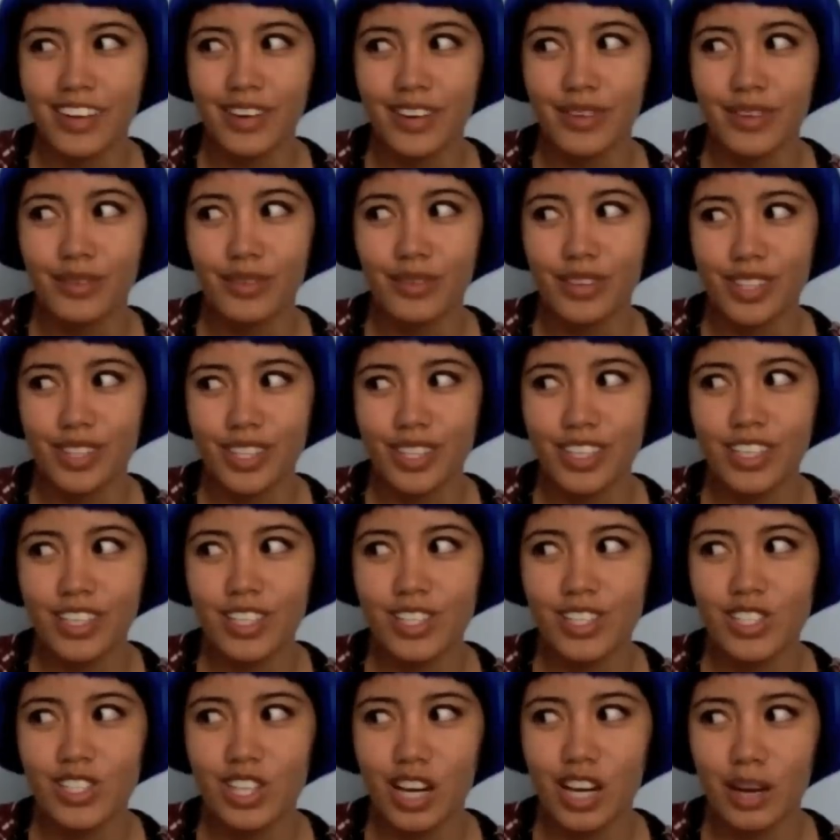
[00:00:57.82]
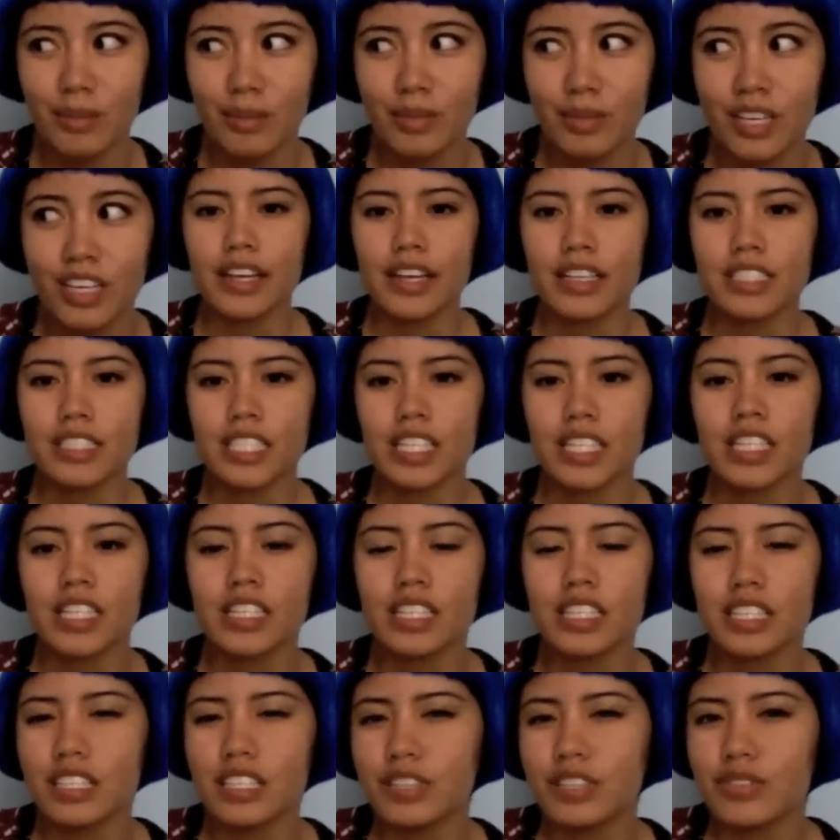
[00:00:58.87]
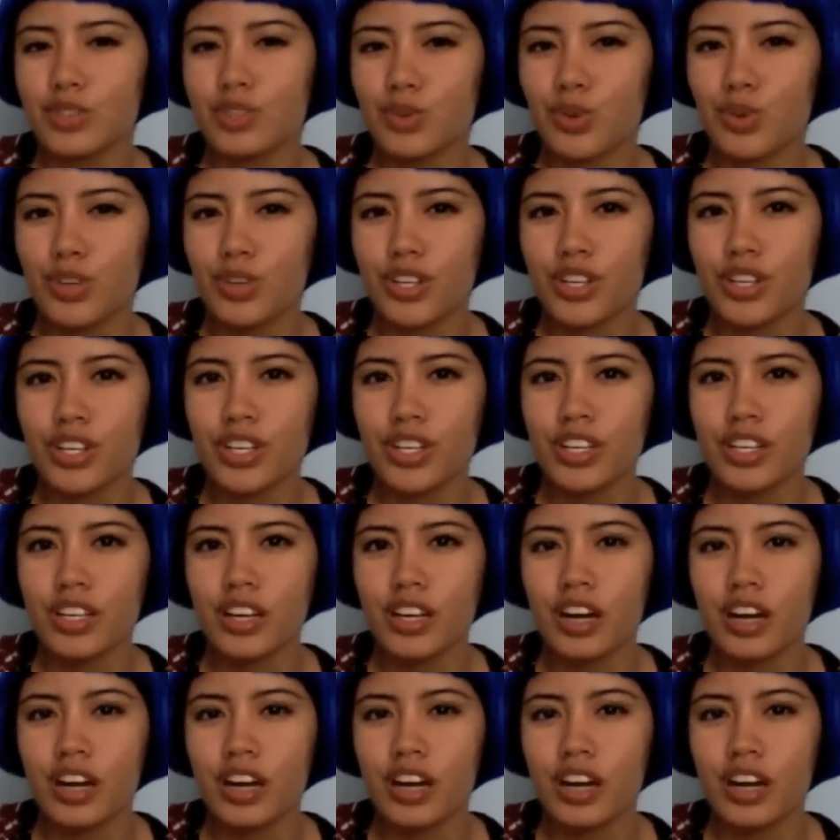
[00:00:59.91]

a really good job. The gentleman even ordered